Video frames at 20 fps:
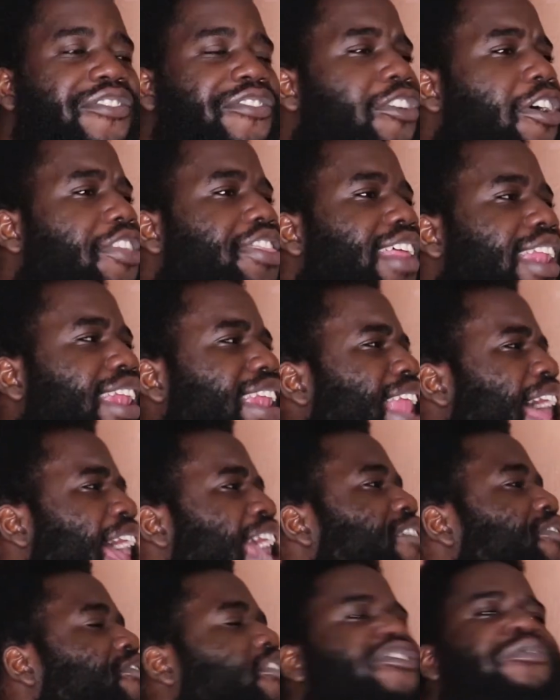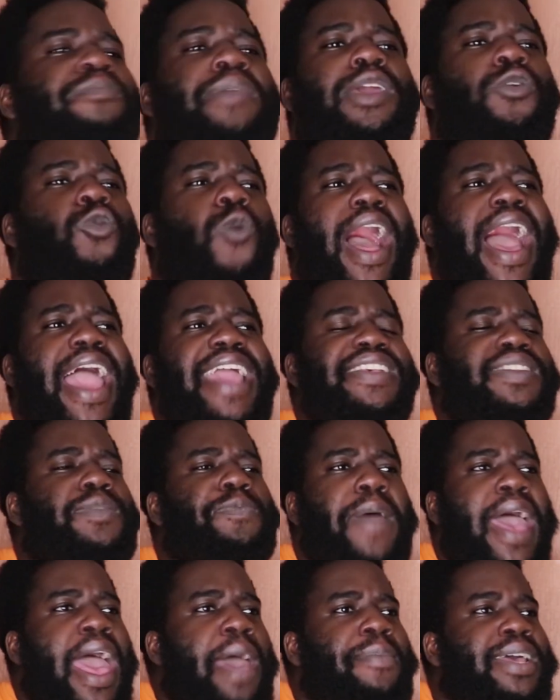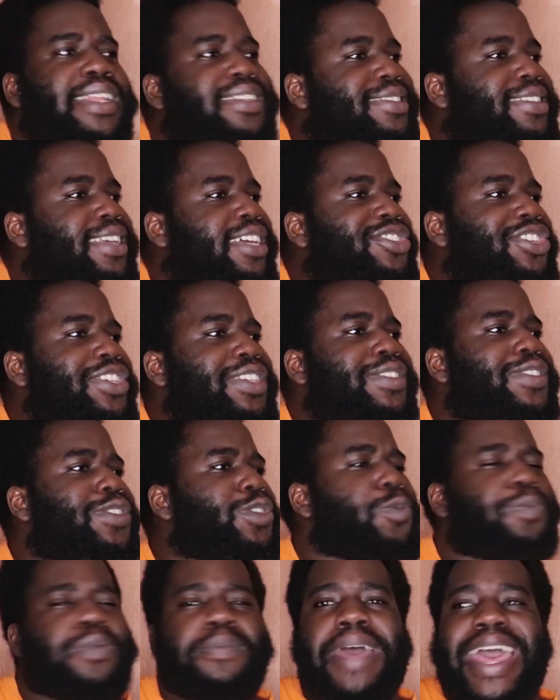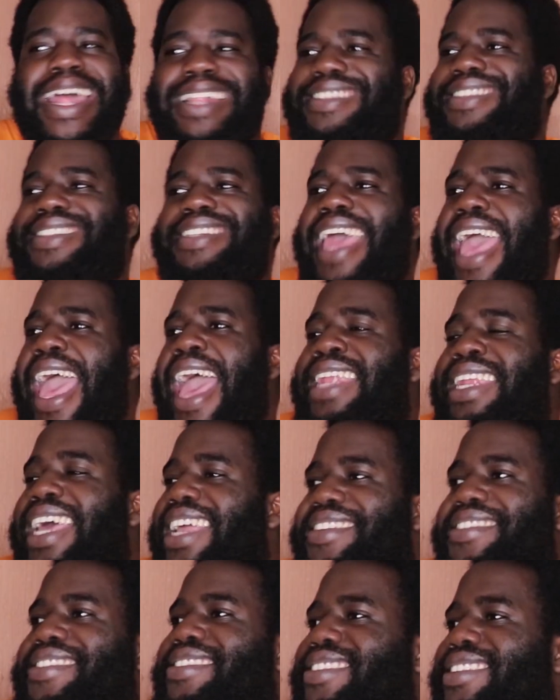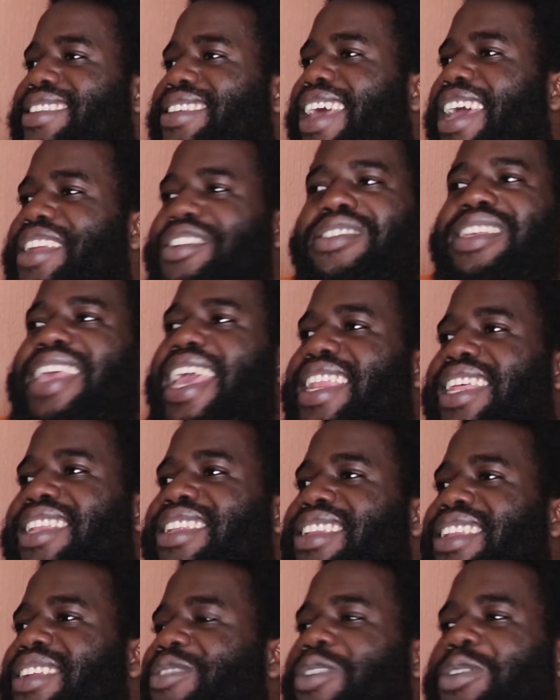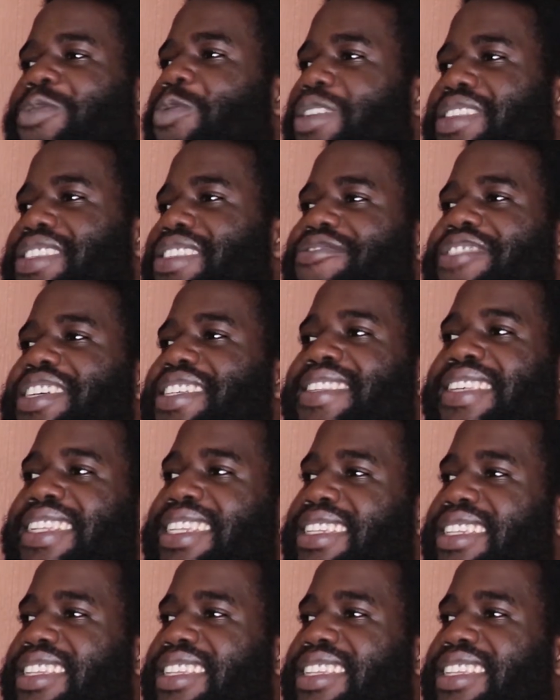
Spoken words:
For the life of me, why is Batman such a Superman stan? I don't get it. What's the reason?